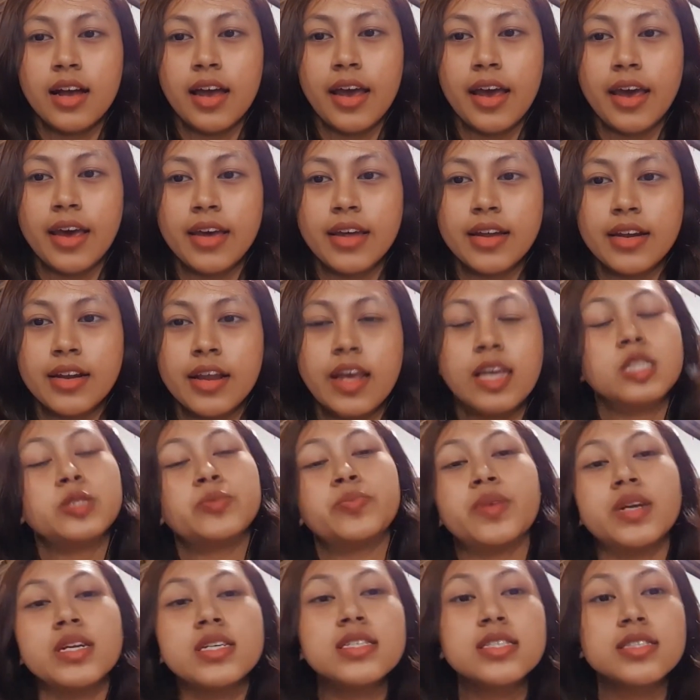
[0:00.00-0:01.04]
and
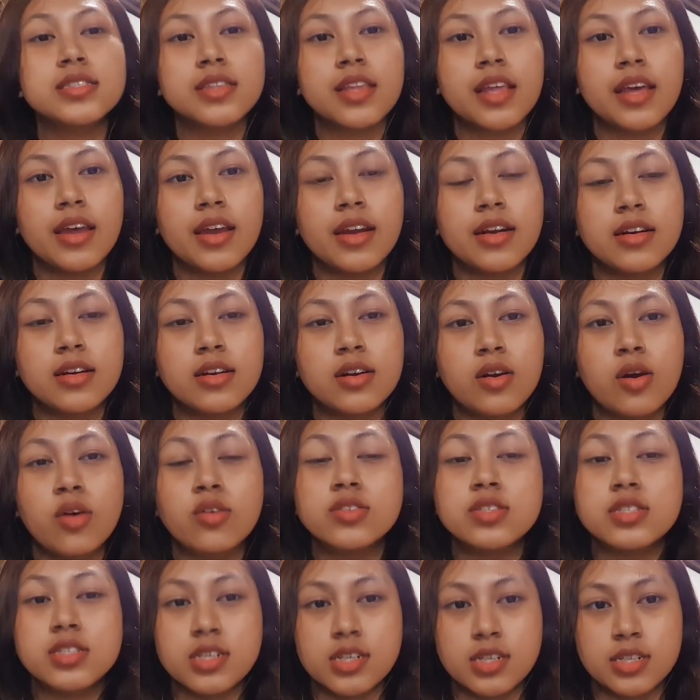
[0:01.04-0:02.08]
express their
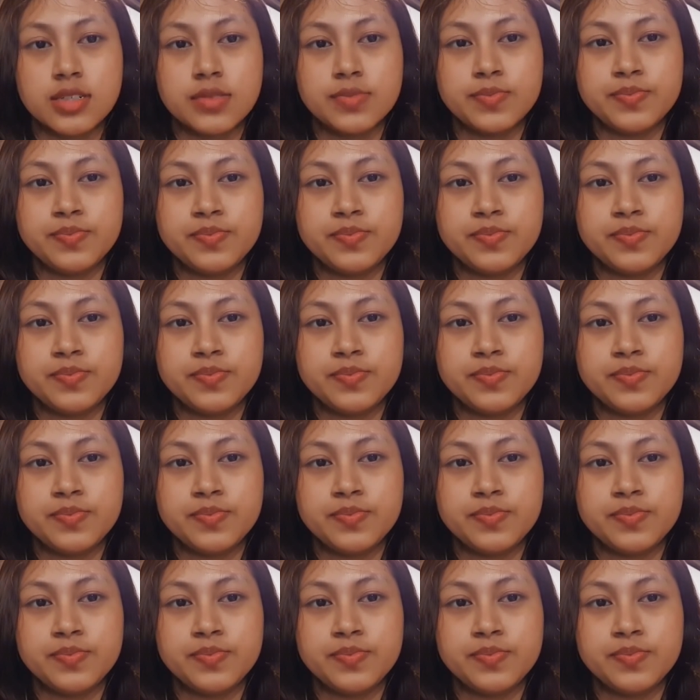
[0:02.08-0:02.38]
concern.